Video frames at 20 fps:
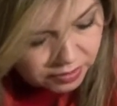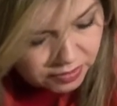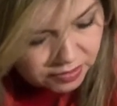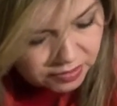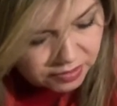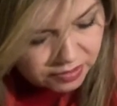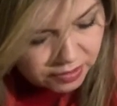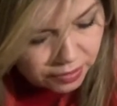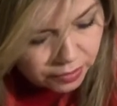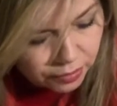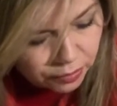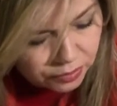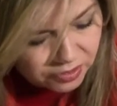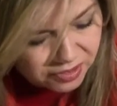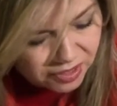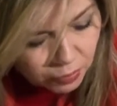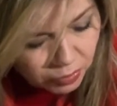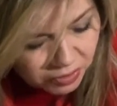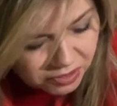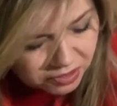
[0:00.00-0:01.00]
so
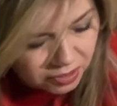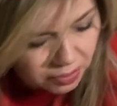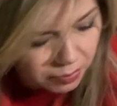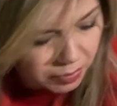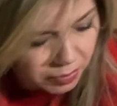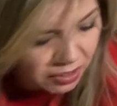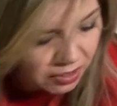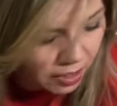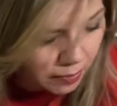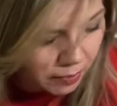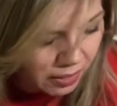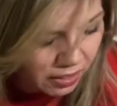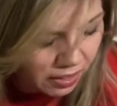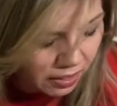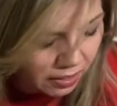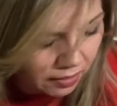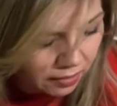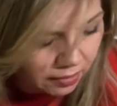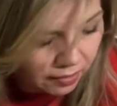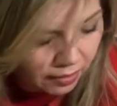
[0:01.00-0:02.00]
someone's going to be coming
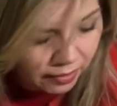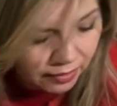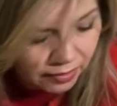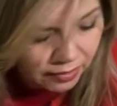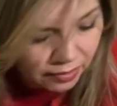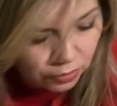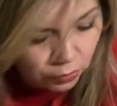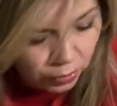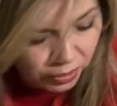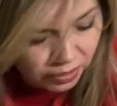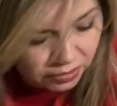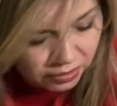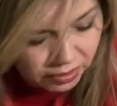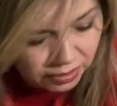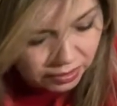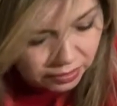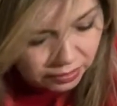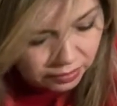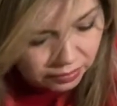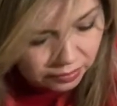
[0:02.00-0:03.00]
in, I think,
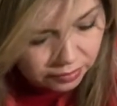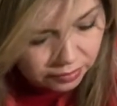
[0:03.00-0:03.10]
quickly.